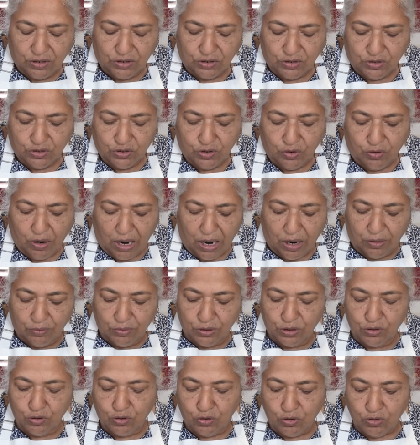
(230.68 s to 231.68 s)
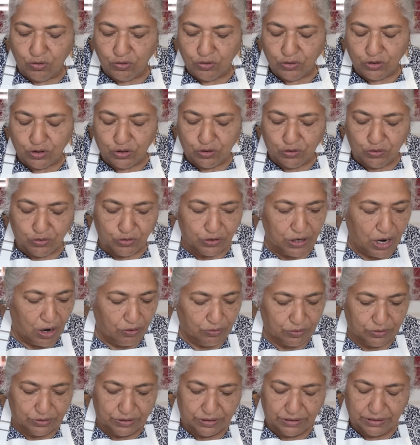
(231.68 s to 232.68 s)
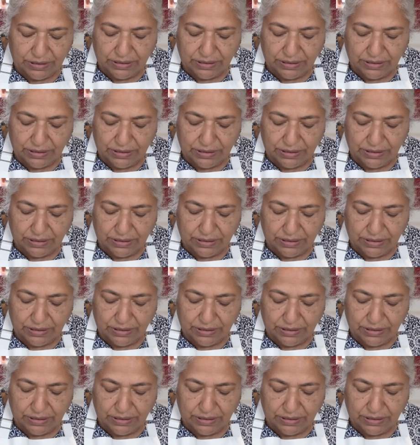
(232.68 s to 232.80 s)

So I will go 2 rounds.